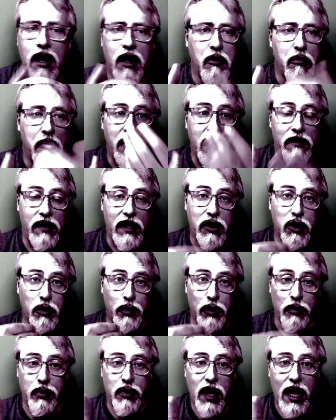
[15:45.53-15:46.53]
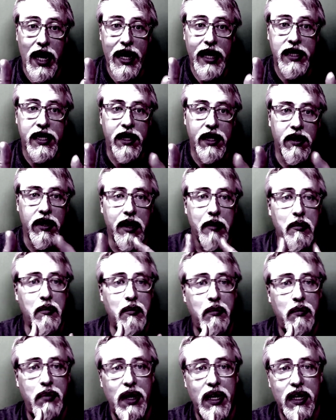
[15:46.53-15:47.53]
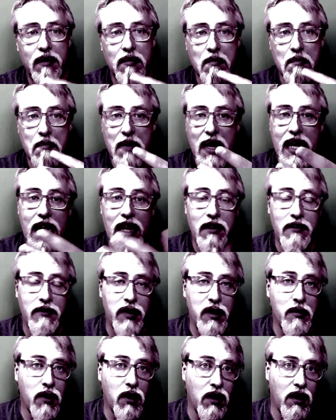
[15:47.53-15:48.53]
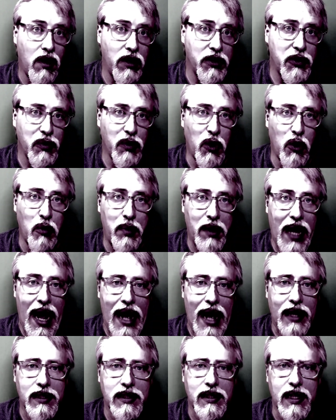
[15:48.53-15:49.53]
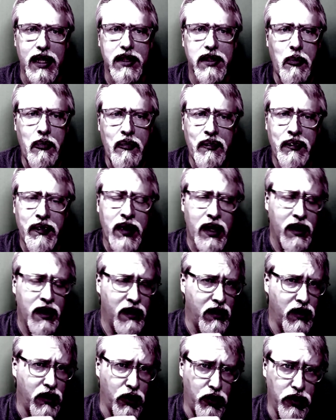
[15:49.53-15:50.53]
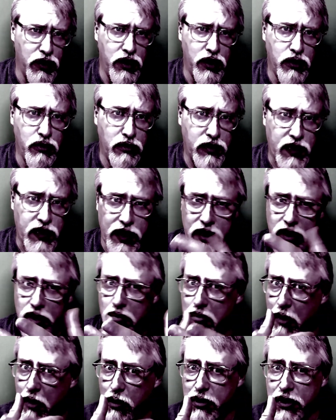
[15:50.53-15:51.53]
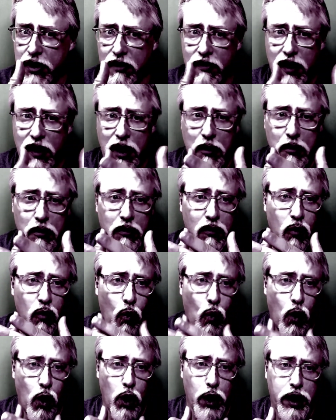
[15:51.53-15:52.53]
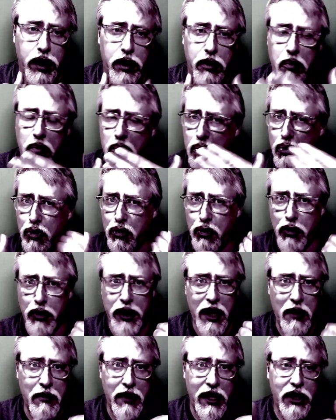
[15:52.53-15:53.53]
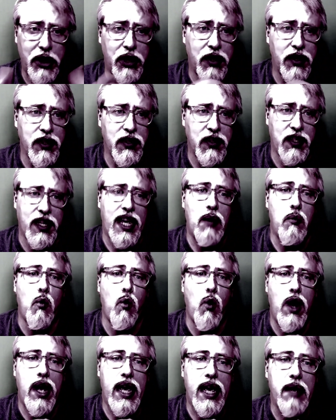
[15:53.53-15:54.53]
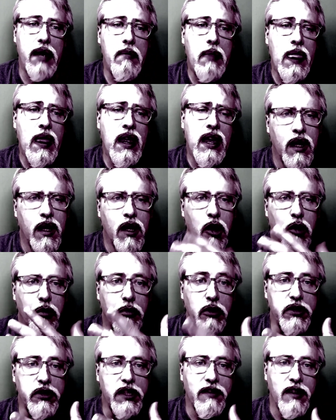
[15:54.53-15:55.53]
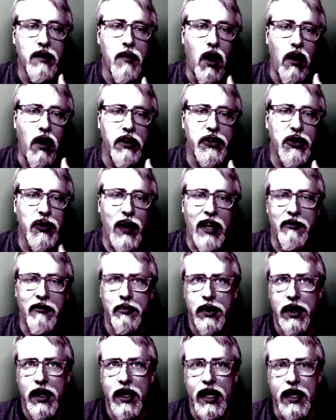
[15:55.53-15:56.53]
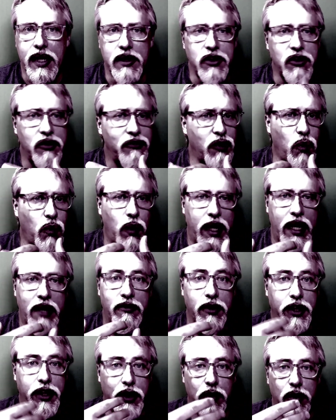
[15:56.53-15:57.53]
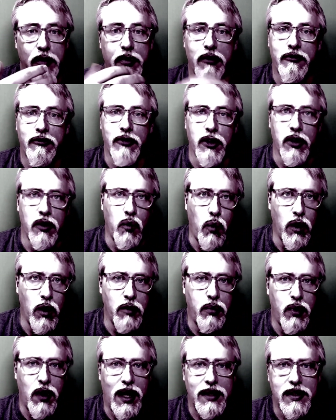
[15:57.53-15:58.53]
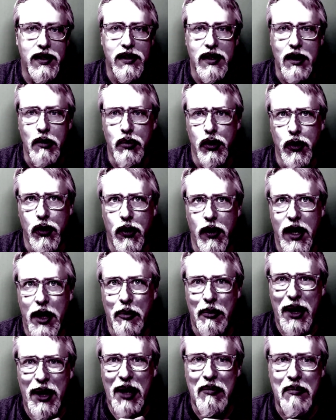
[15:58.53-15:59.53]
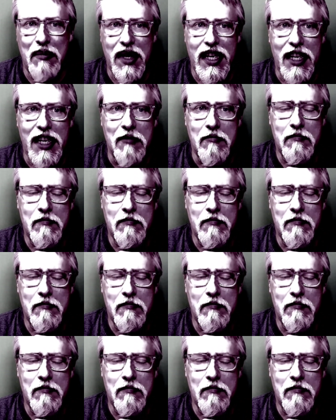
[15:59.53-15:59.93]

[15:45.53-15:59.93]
Many of these are proprietary, but many of them are also open access. The good news is most of them work pretty much the same way. Most of them also have plugins for whatever your preferred word processing program might be.